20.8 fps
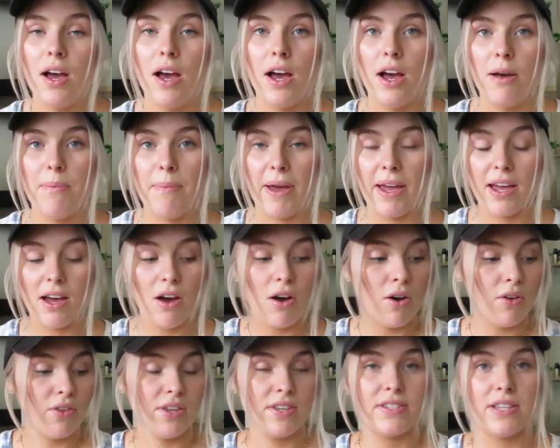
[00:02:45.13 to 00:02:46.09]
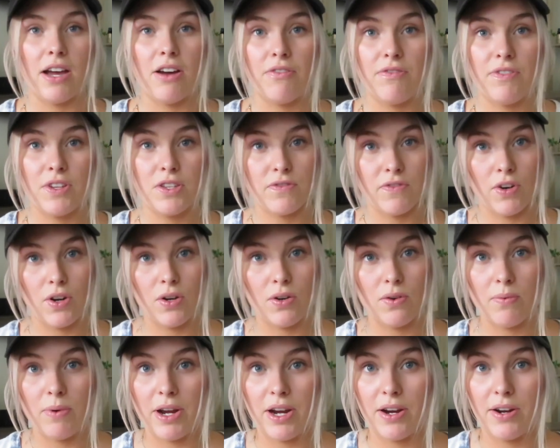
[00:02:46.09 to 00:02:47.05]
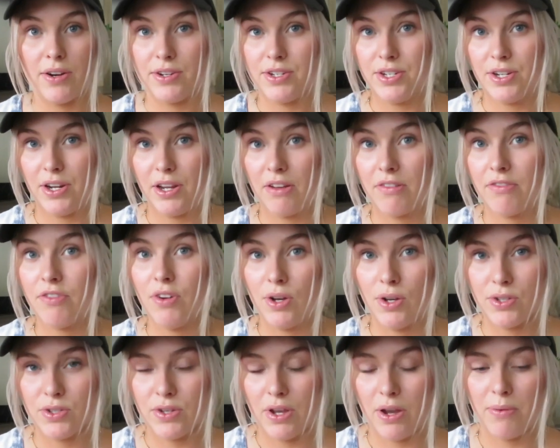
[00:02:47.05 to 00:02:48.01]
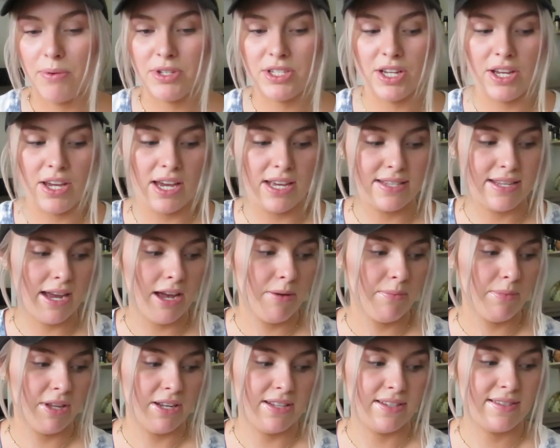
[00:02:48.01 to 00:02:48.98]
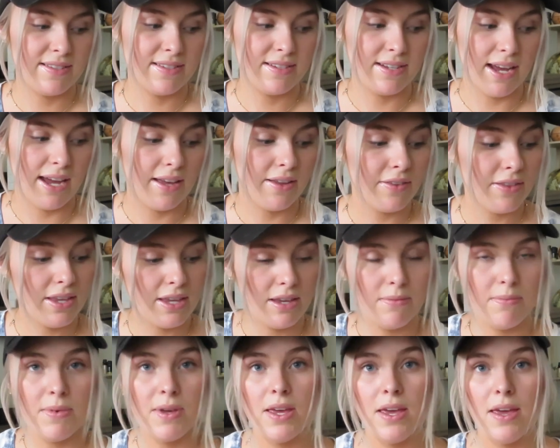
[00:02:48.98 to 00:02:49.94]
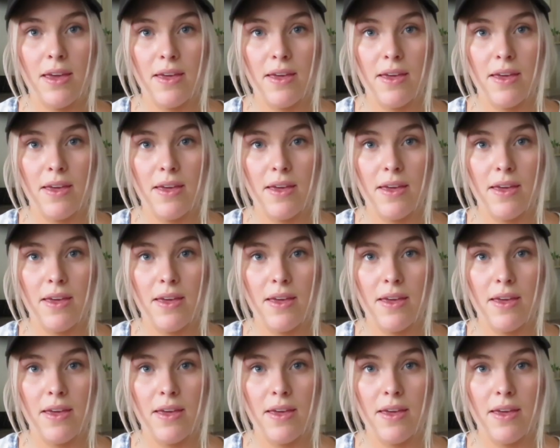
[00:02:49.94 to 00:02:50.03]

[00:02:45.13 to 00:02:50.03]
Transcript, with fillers: Um, I got all these outfits for her to wear during fall, so I will tell you guys how I'm going to style them.